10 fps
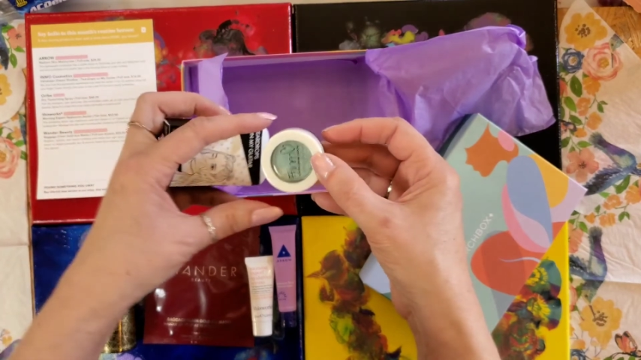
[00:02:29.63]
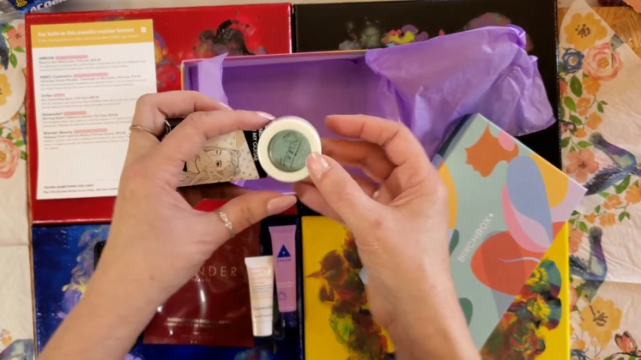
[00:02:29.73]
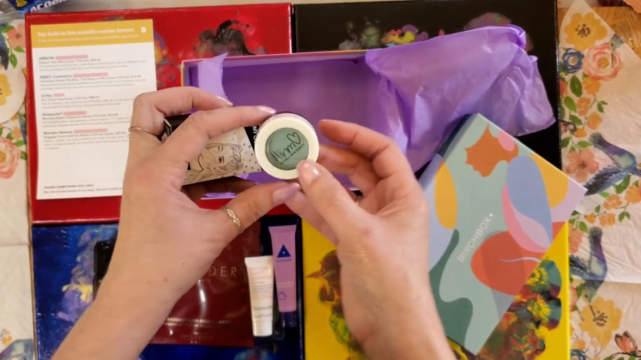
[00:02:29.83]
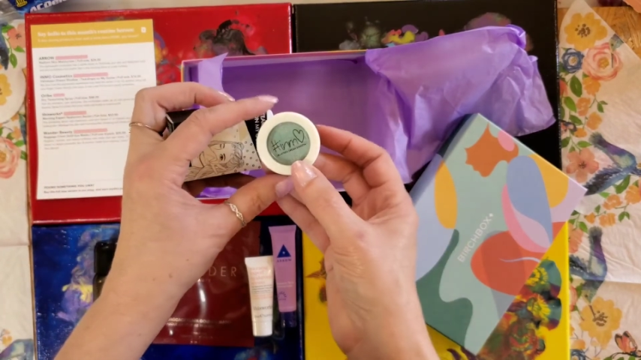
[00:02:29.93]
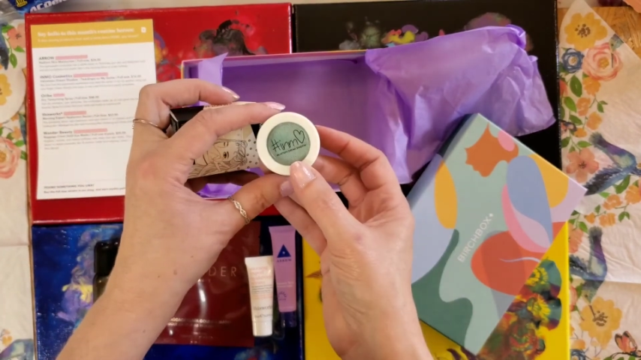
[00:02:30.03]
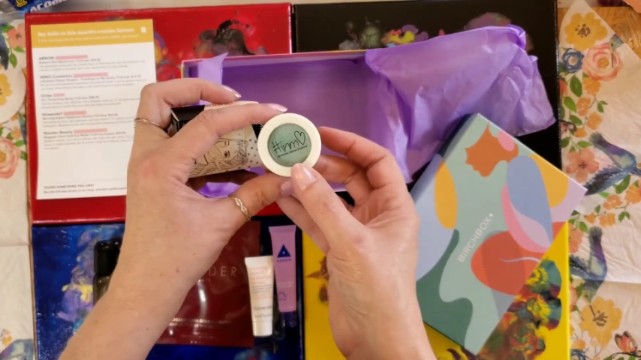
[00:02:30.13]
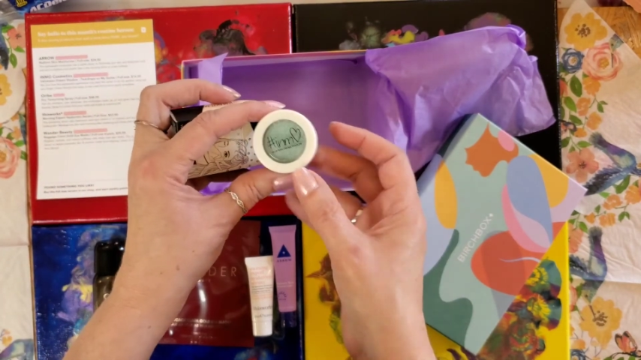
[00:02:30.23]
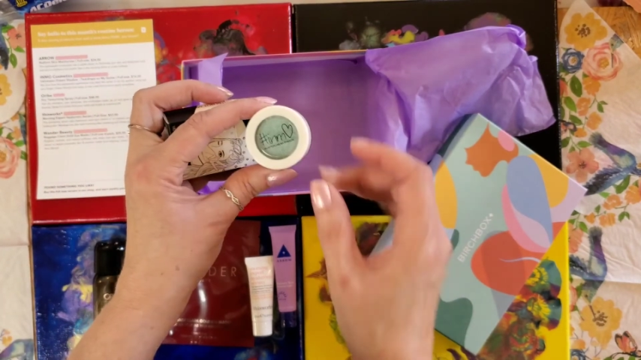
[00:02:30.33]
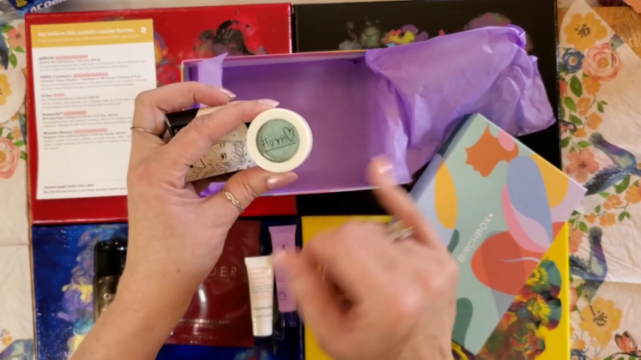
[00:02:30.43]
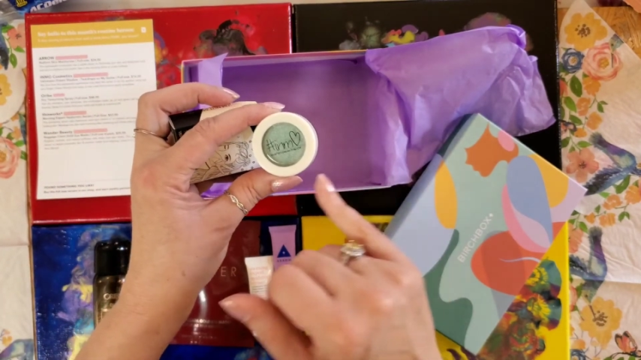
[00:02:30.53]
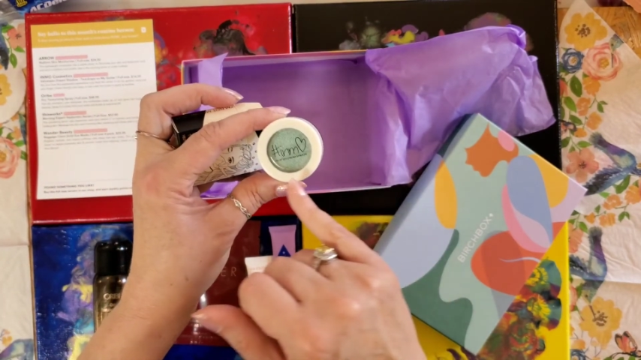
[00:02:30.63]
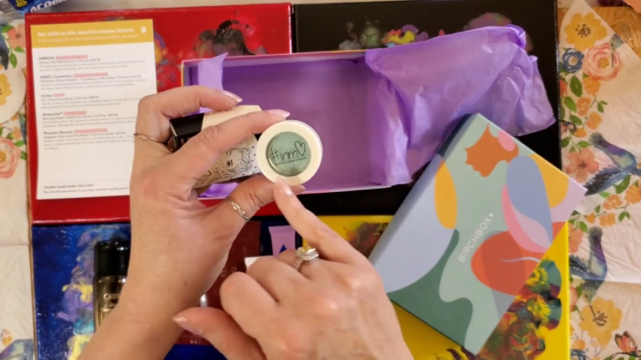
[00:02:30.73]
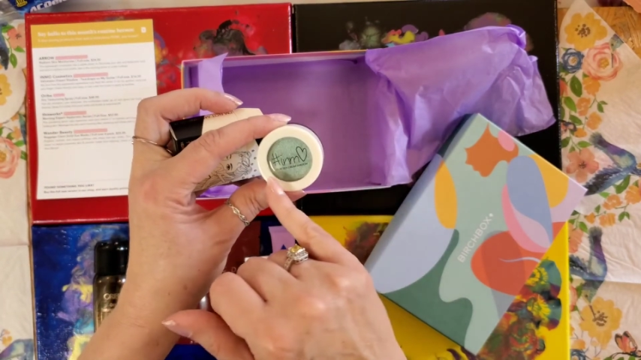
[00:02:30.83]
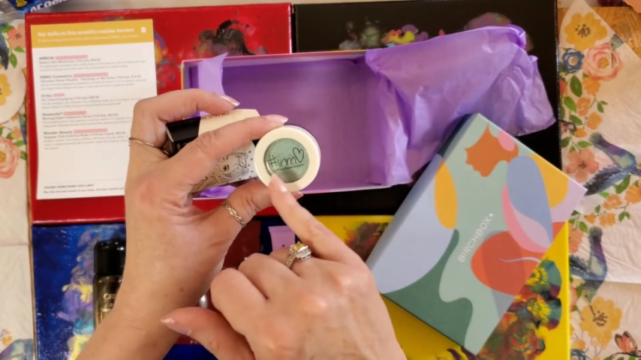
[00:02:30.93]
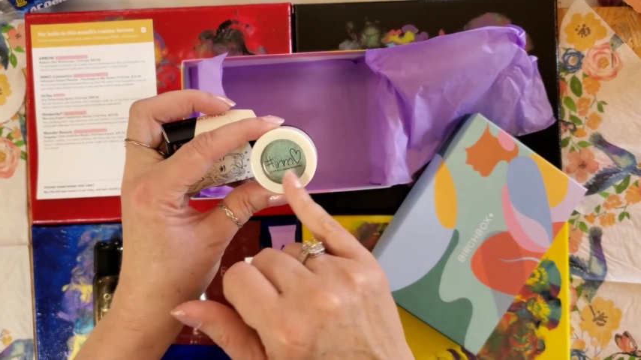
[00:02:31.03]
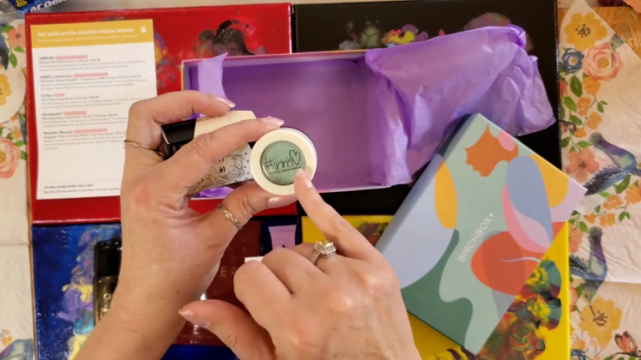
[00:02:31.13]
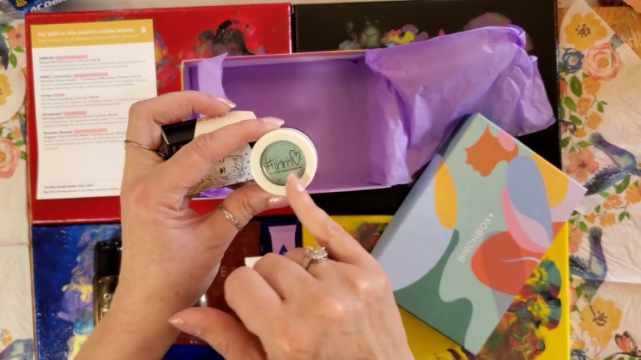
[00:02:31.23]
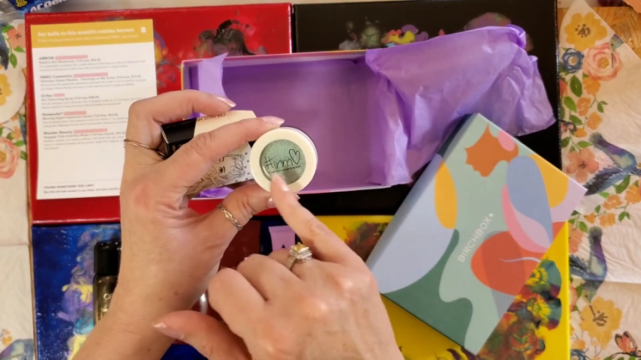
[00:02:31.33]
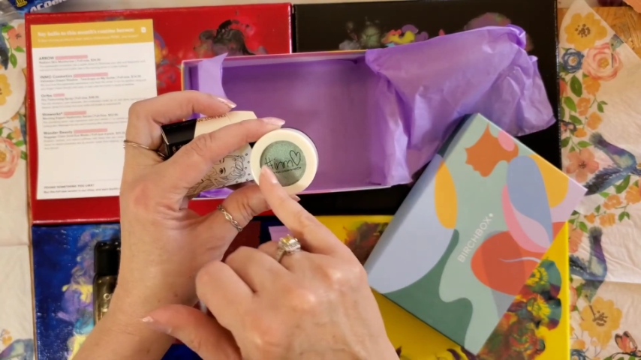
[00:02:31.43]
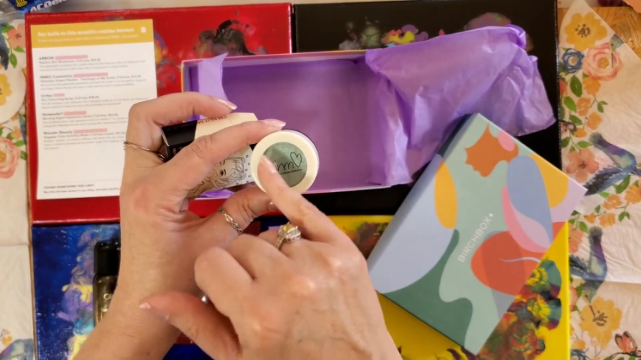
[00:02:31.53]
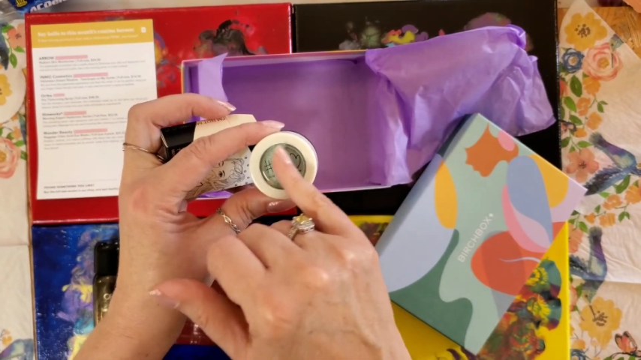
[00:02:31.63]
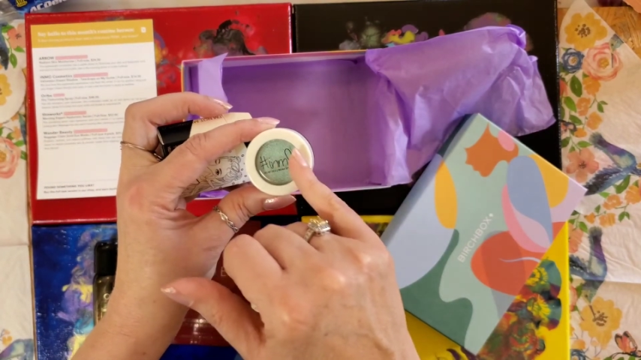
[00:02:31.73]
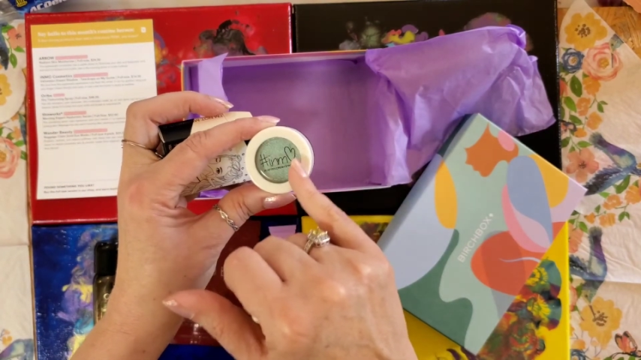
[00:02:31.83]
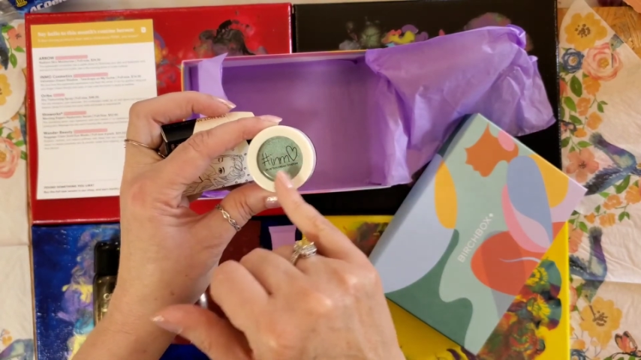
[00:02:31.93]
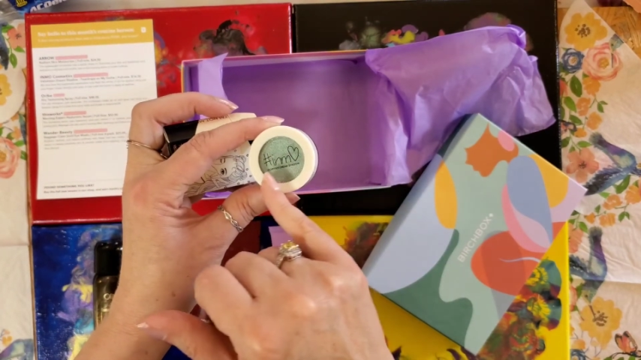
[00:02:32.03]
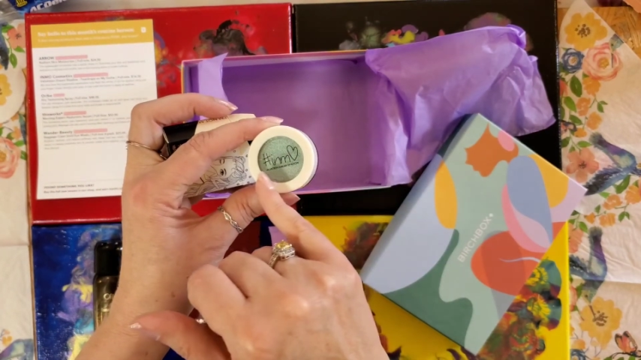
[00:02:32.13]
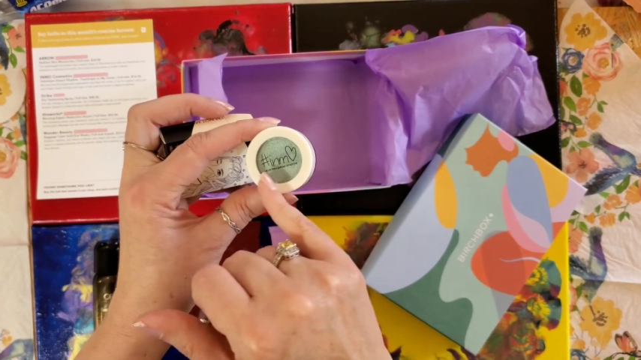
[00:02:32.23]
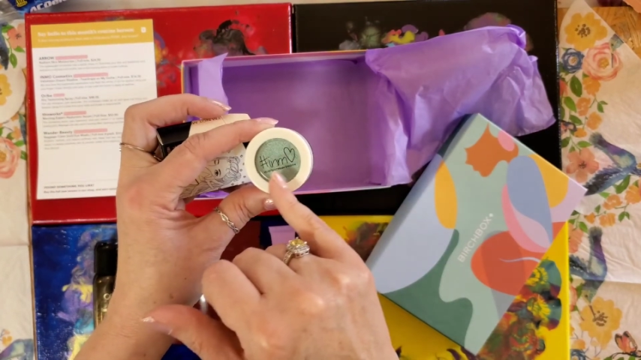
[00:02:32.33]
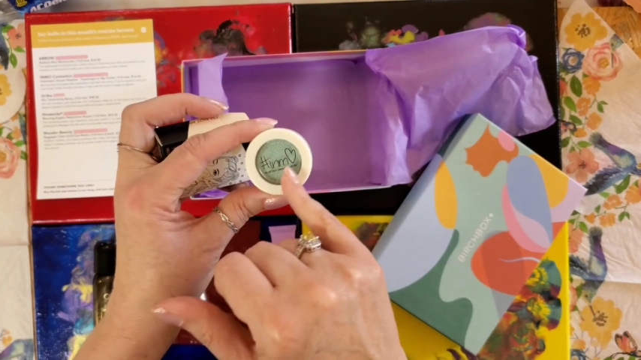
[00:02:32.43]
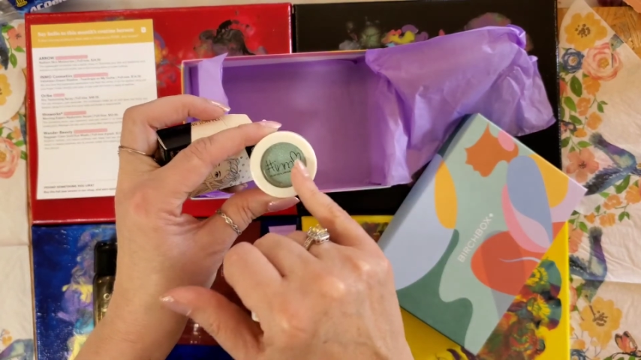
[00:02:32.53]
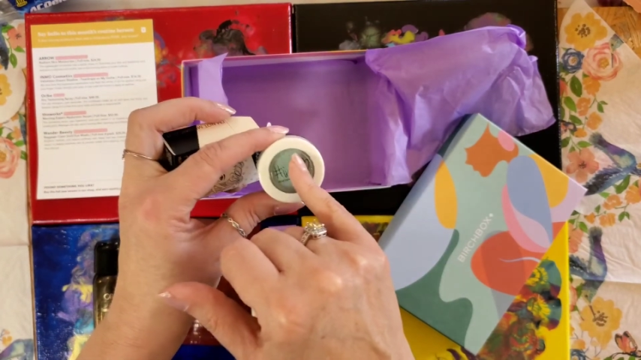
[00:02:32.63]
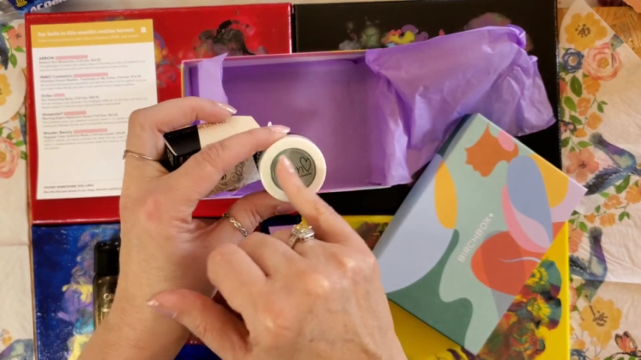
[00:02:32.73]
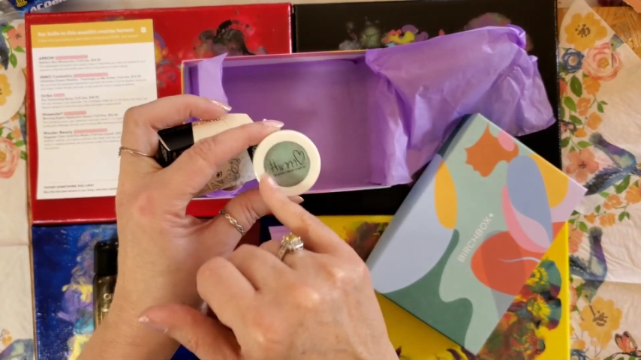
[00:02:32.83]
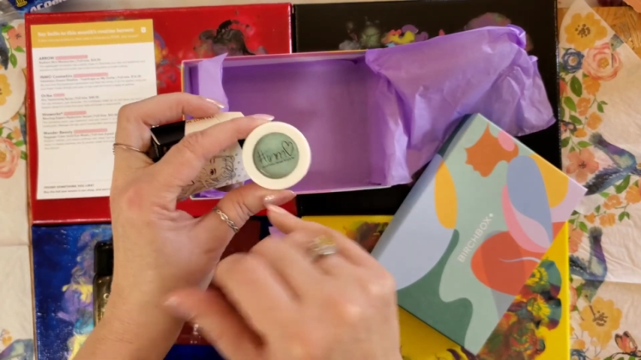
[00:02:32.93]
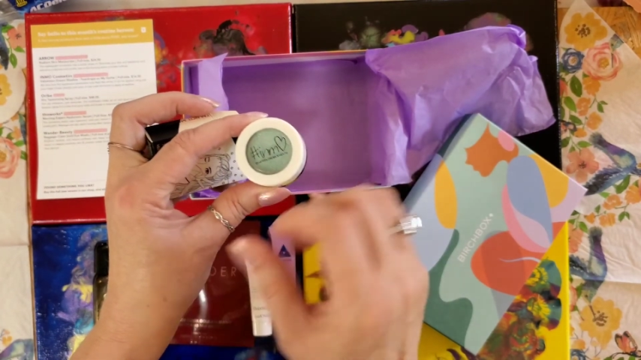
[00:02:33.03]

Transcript: Nobody's mouth can be seen.